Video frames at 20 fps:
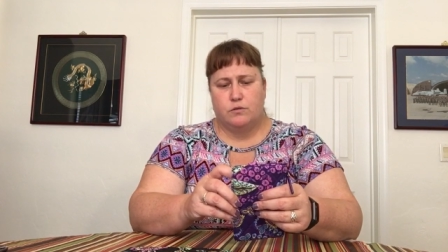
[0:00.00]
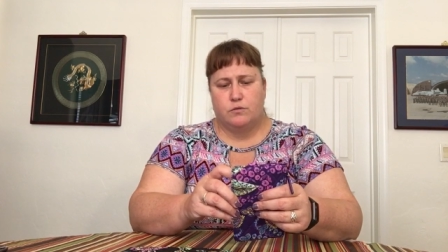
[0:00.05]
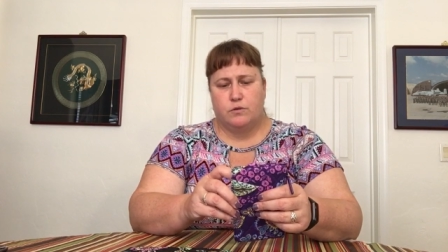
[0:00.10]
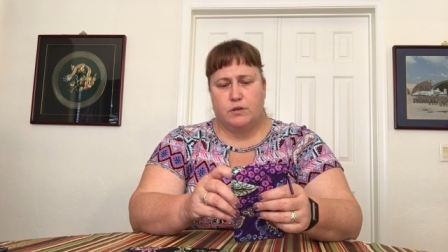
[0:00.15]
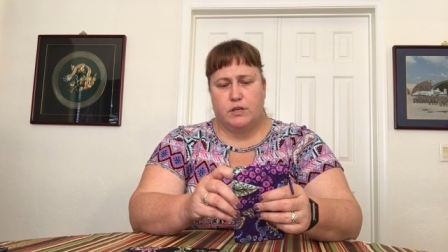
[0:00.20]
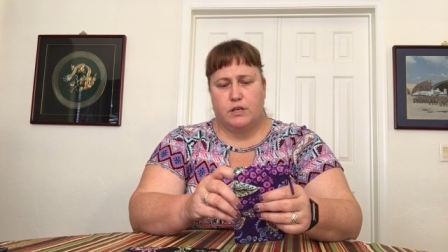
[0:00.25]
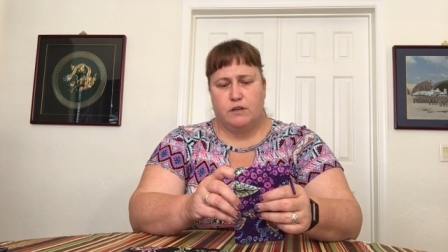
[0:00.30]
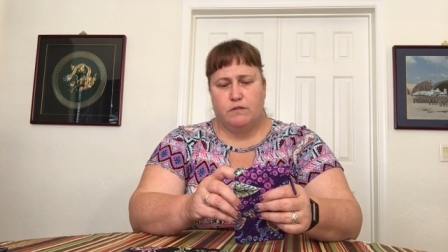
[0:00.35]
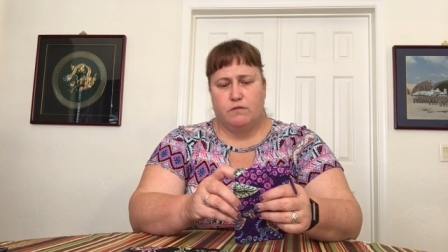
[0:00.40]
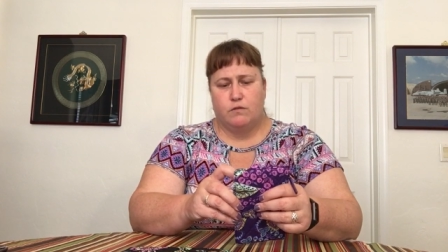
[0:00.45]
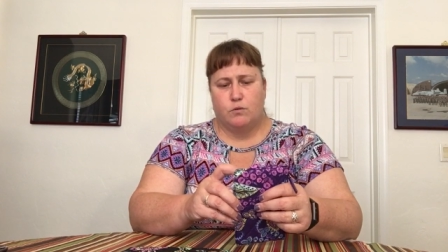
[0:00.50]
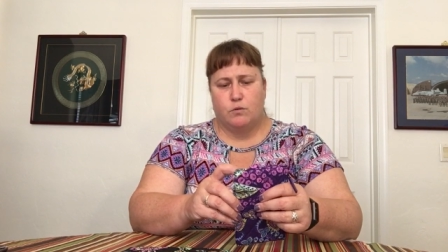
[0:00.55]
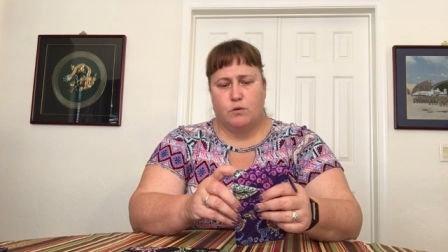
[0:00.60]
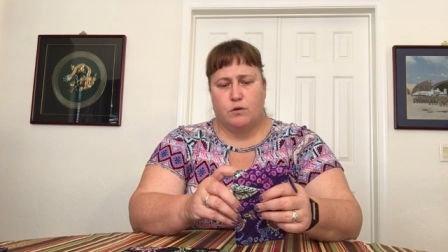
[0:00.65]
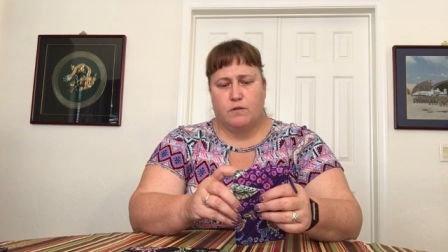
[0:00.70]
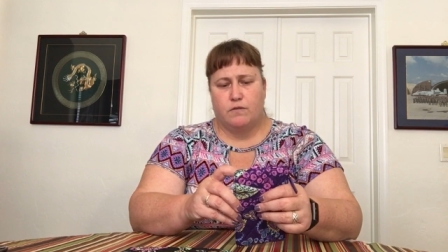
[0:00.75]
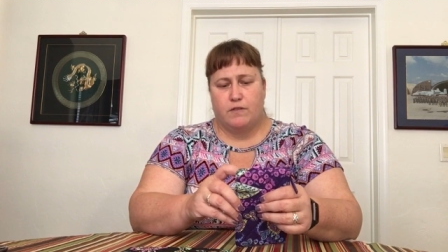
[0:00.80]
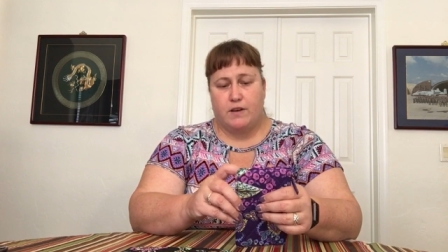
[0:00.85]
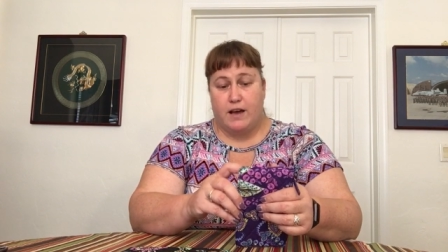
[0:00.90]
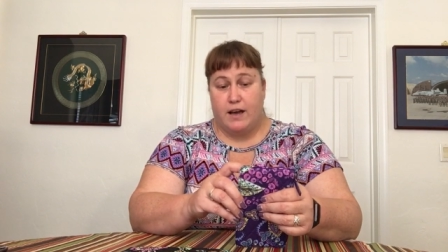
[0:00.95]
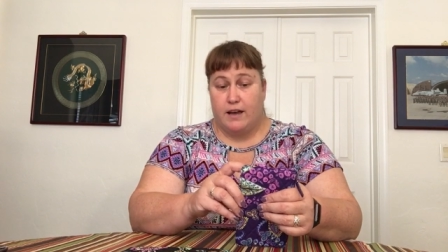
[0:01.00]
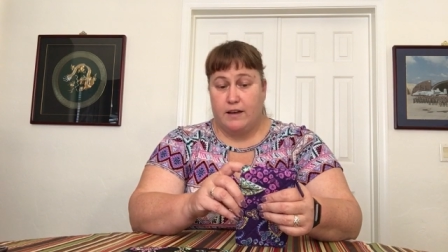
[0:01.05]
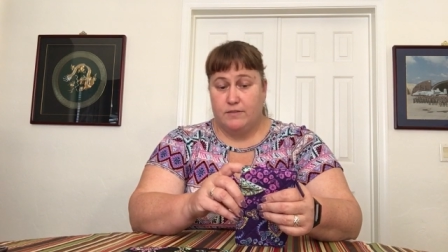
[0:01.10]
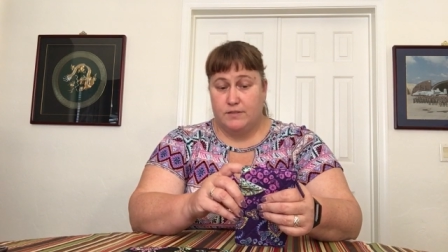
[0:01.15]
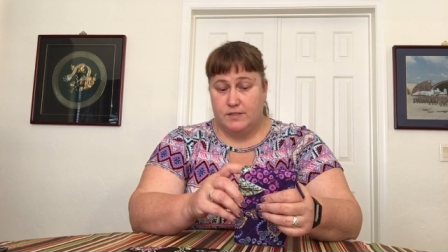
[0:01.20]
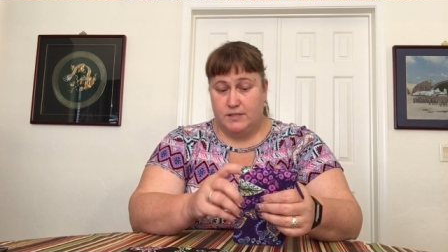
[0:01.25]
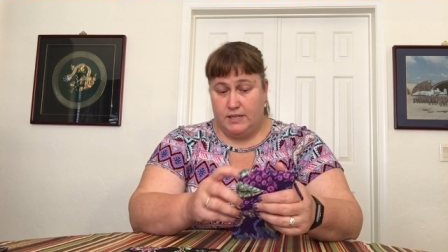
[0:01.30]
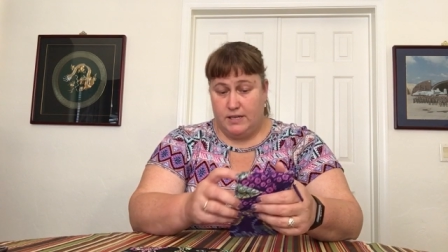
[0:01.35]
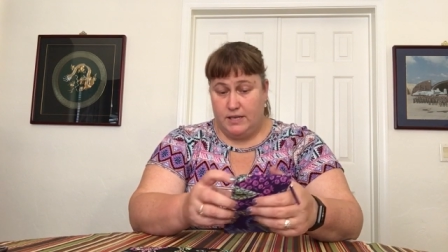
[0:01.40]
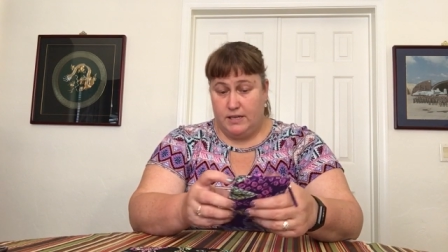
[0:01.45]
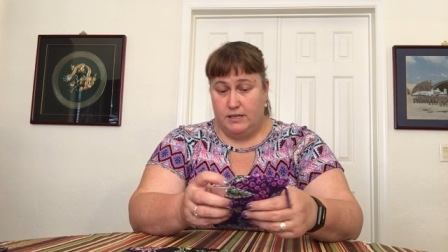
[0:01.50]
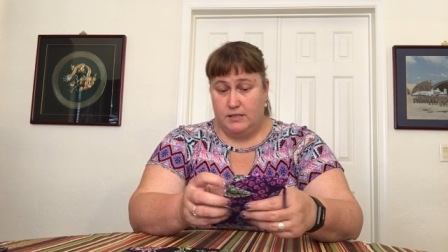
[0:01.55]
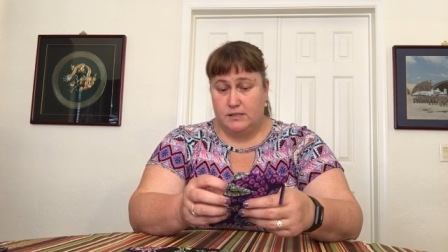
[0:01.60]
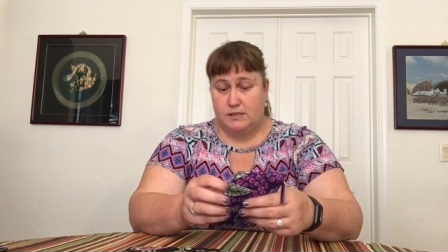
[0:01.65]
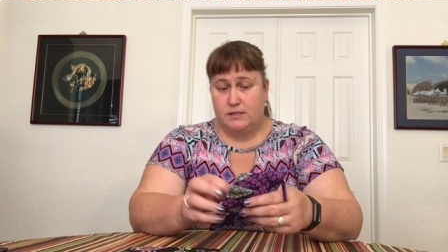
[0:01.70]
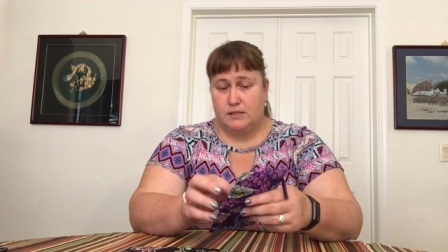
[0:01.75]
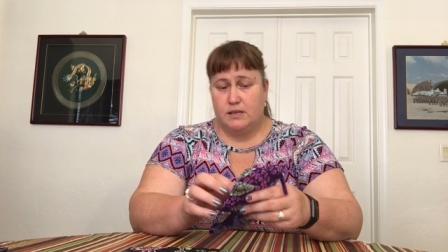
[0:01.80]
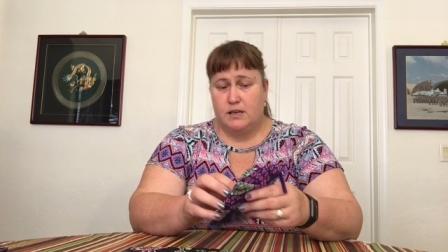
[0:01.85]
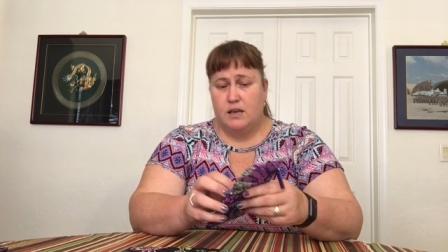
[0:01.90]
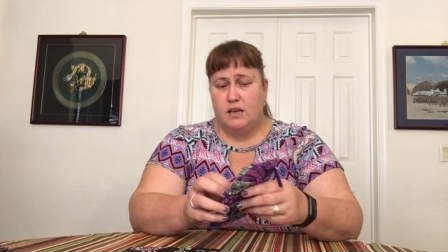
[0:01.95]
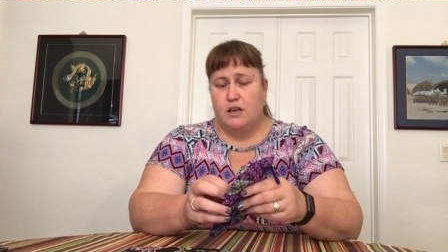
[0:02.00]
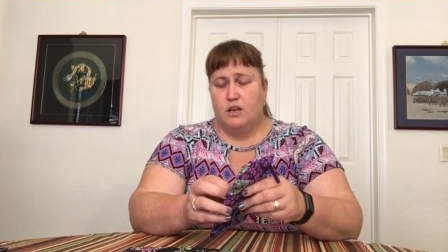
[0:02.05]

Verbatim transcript: three, four, five, six.